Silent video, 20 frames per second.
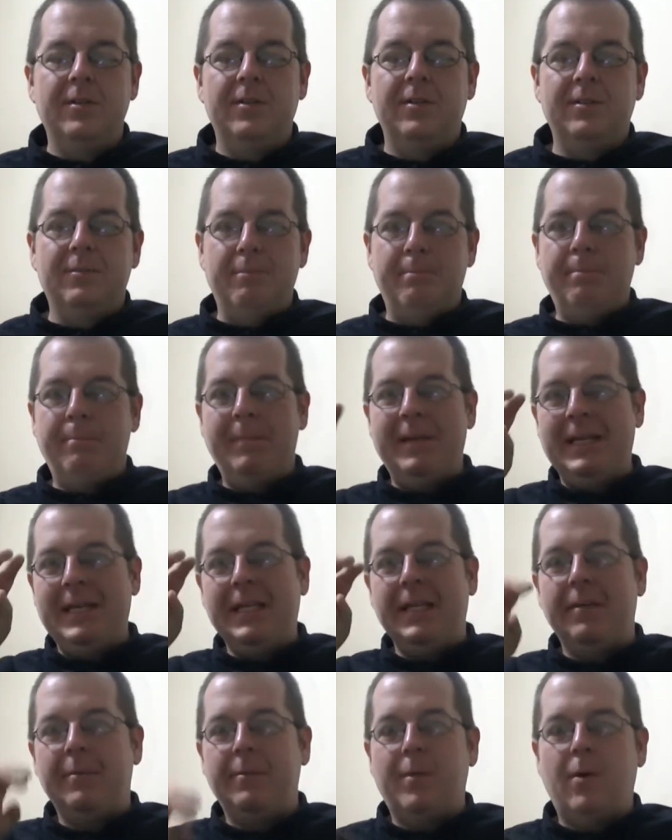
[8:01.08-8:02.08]

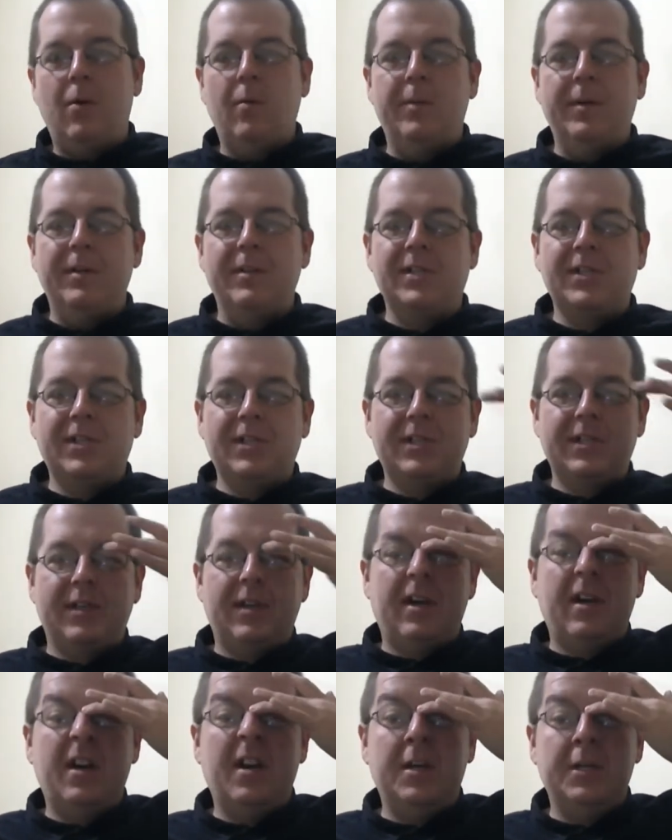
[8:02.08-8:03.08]
me moments
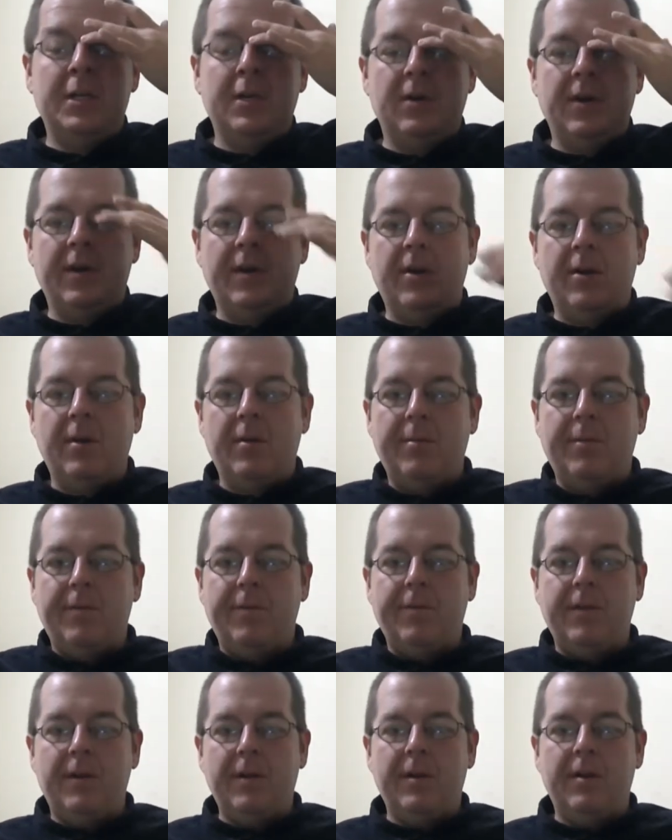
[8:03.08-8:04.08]
during
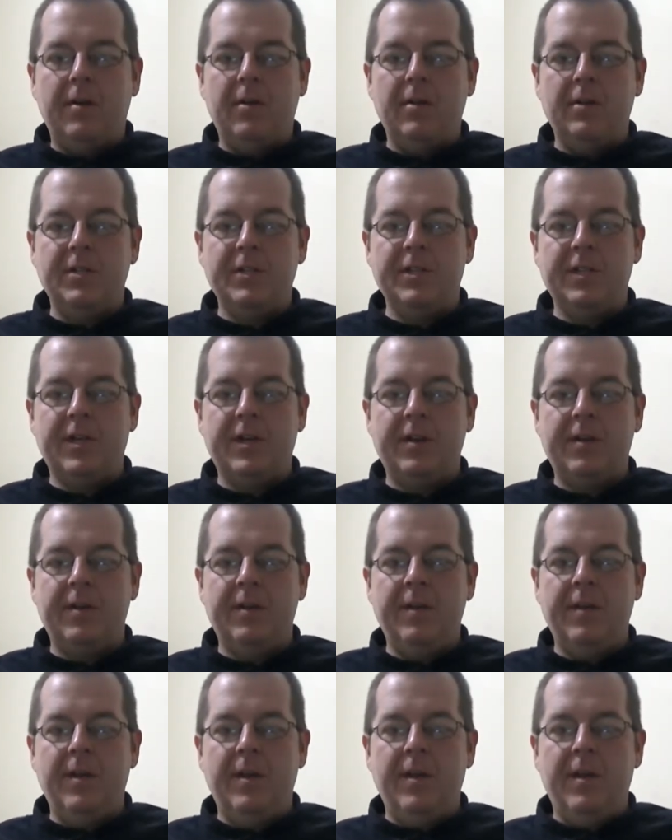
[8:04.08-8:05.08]
her set.
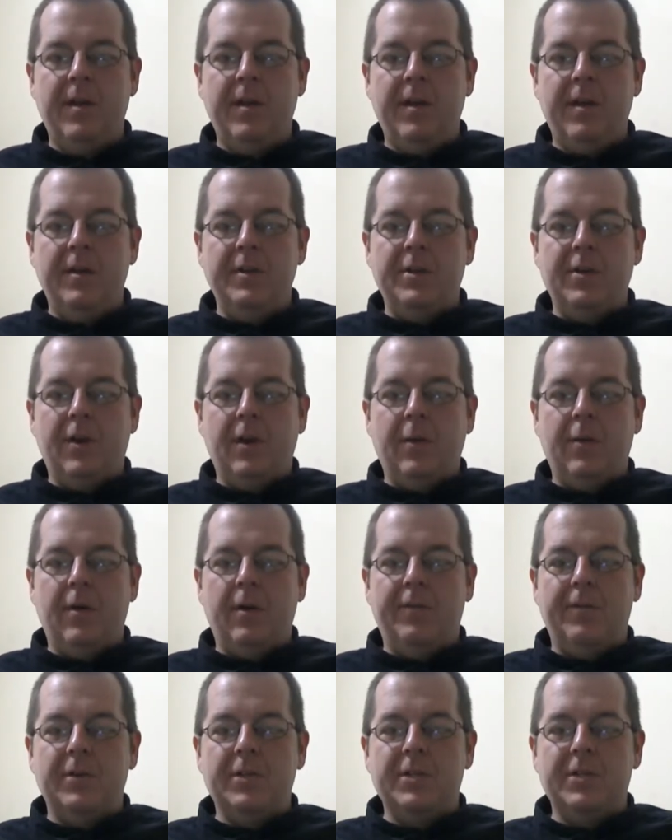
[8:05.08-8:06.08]
During
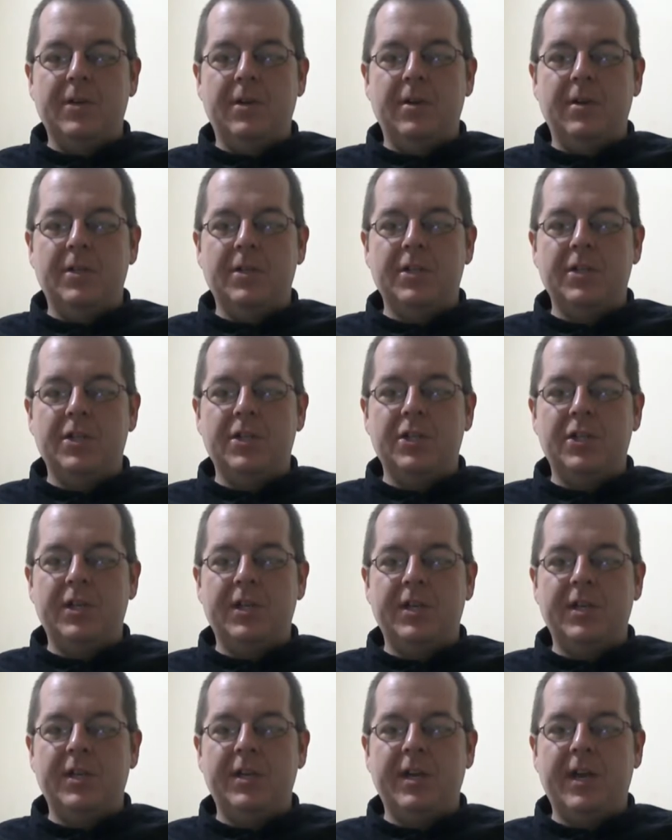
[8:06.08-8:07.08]
one of her songs,
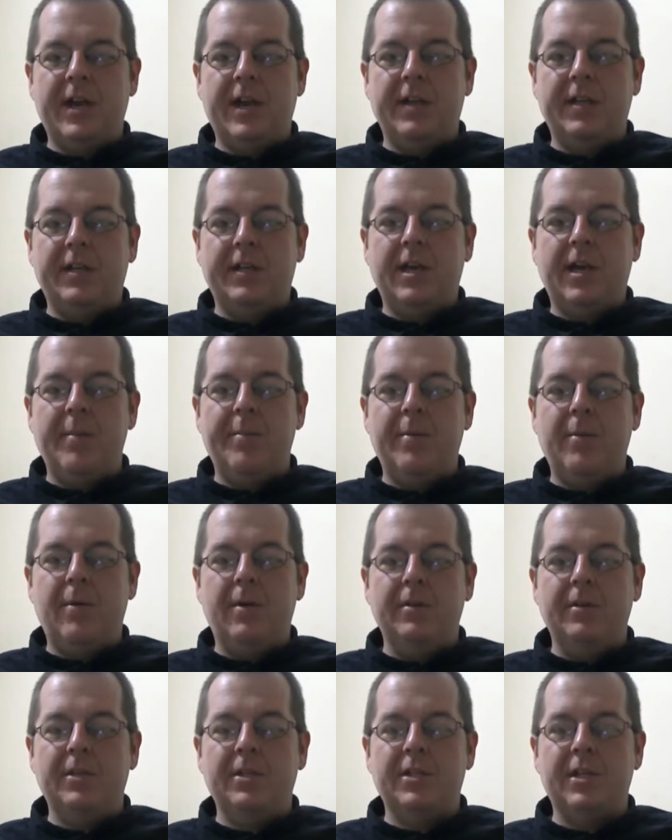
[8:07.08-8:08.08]
she had a capo
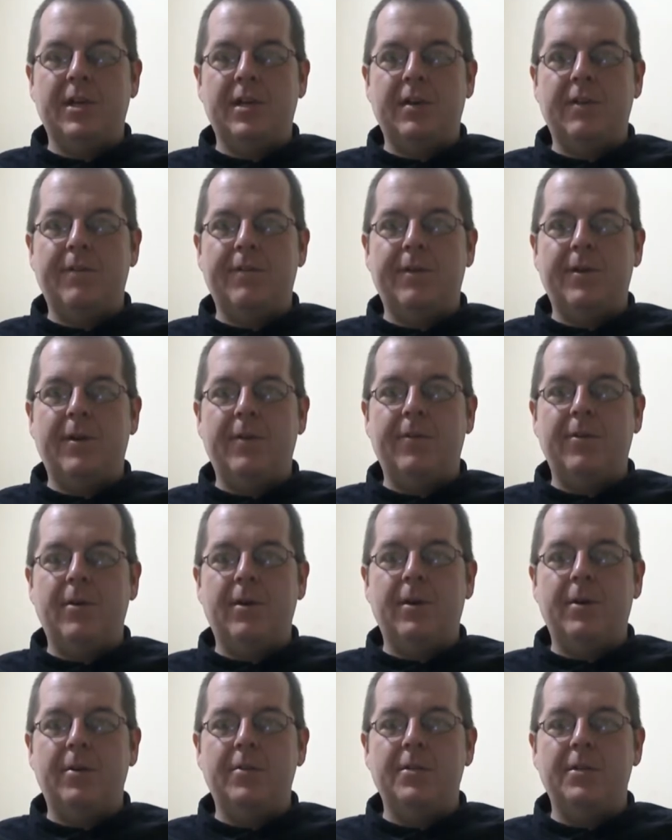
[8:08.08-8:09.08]
on the second fret of her
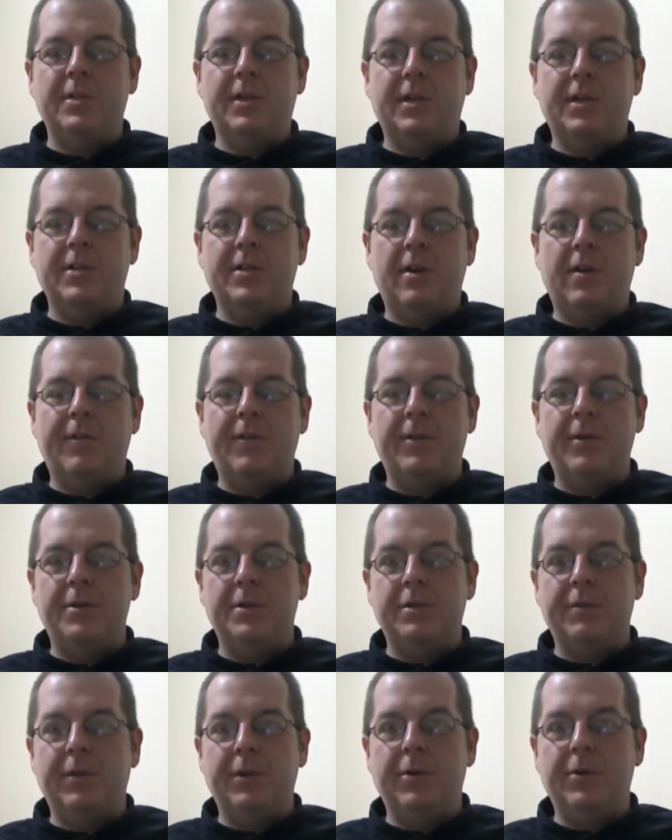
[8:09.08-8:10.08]
acoustic guitar. For
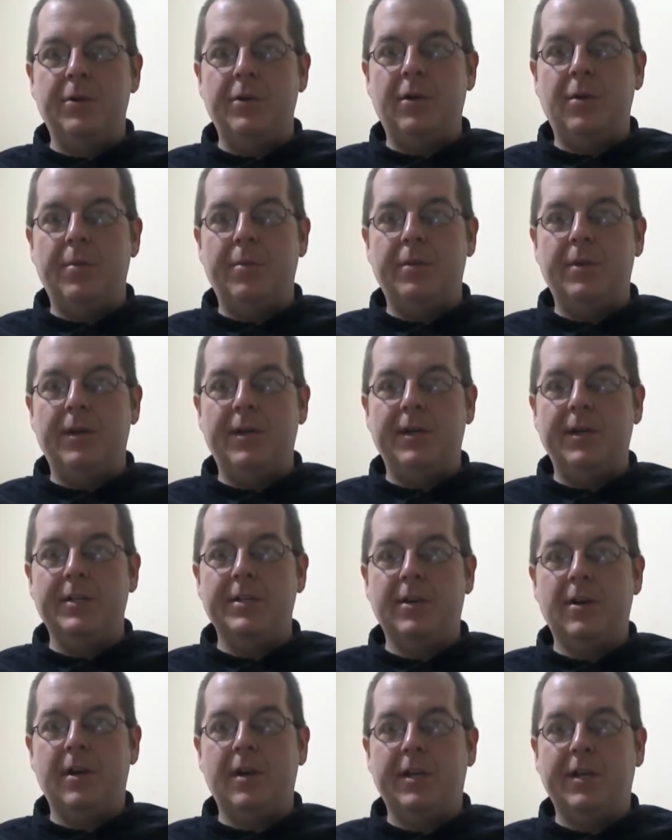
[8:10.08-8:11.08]
those of you who don't play
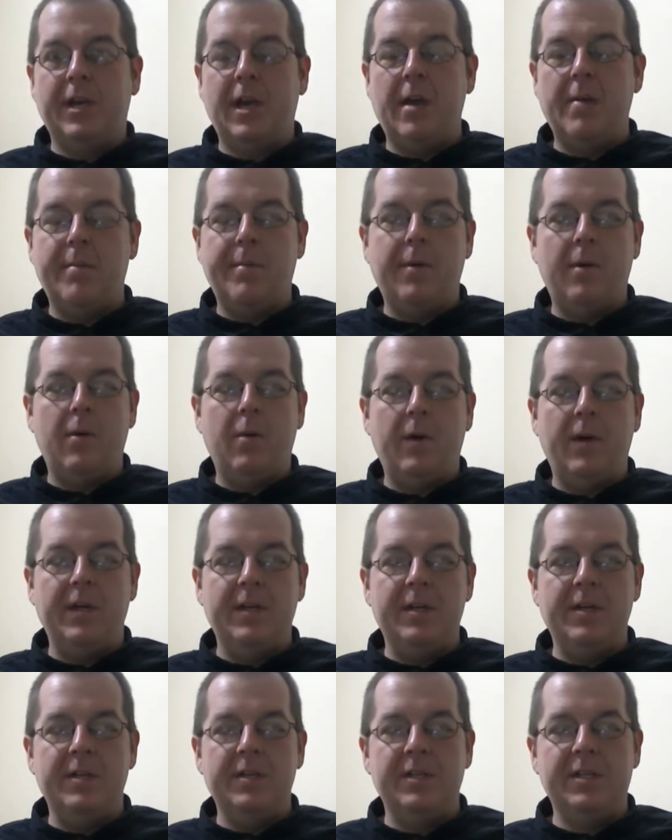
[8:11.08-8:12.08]
guitar, a capo
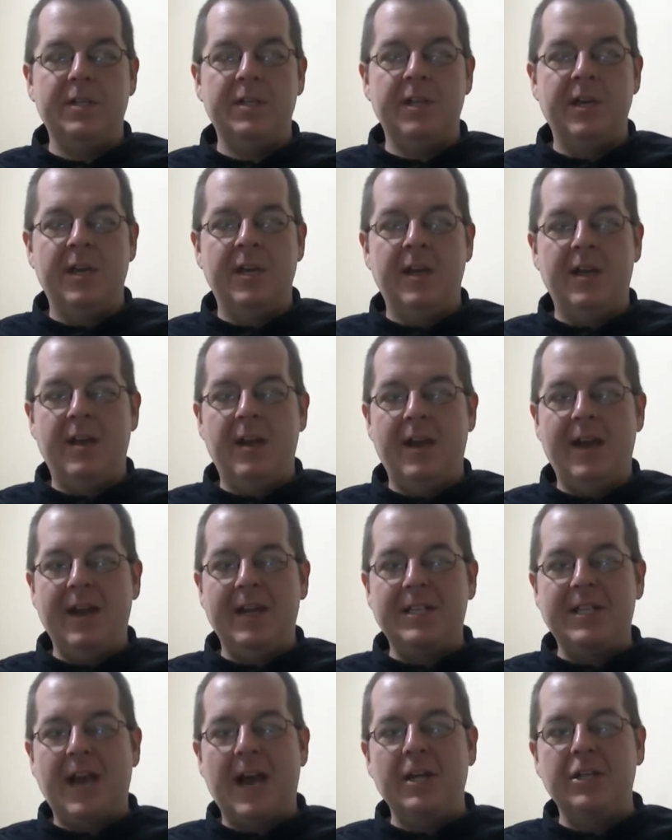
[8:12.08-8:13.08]
is an
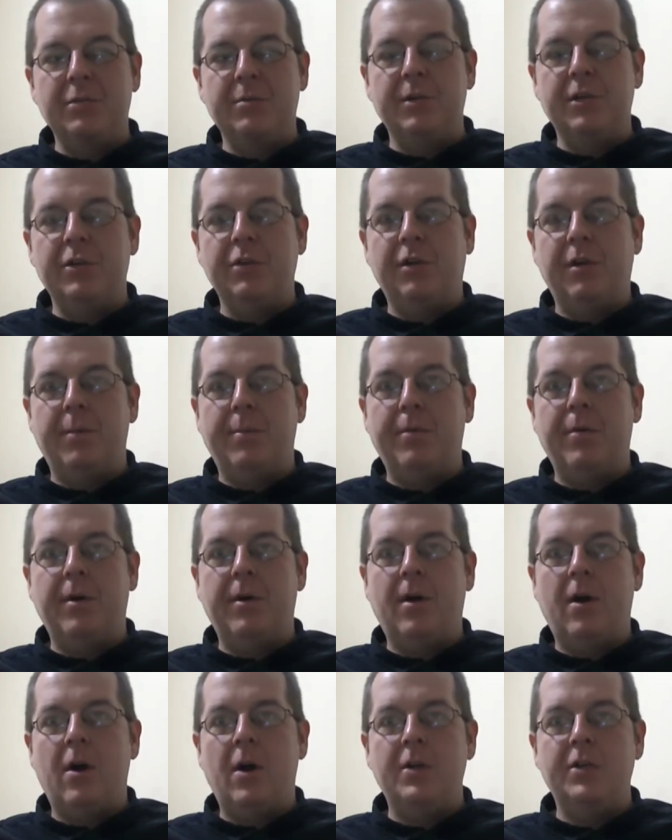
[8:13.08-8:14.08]
attachment you can
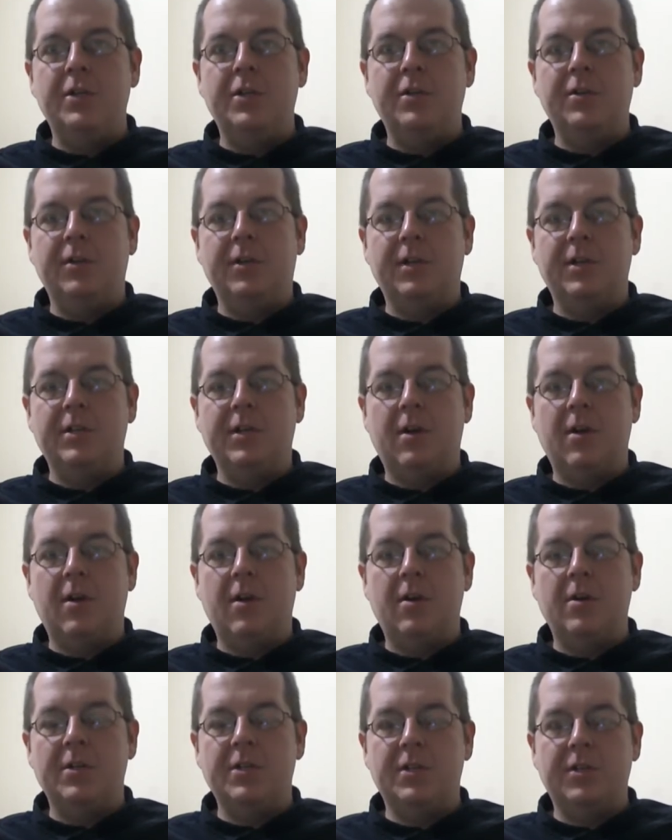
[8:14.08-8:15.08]
put onto your
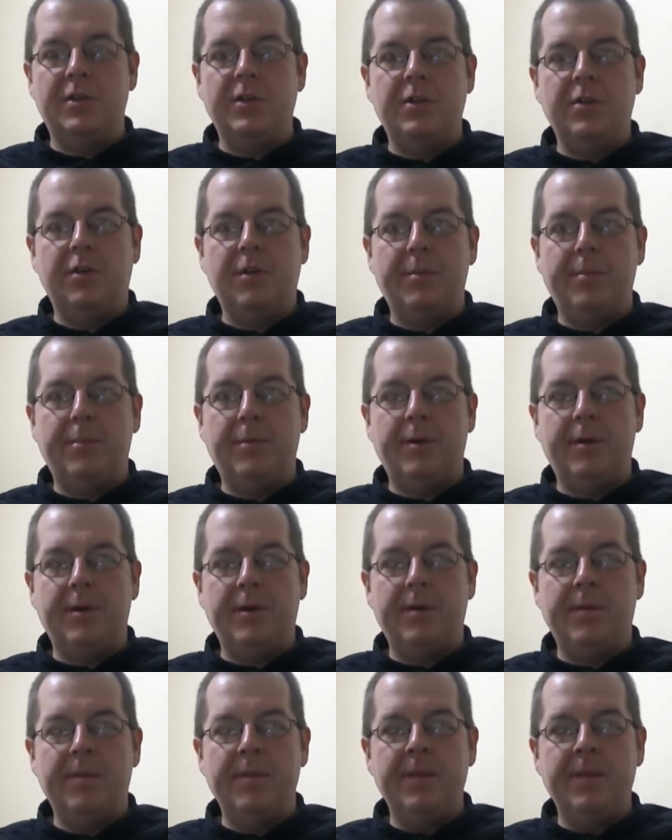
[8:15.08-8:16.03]
guitar so that you can put it,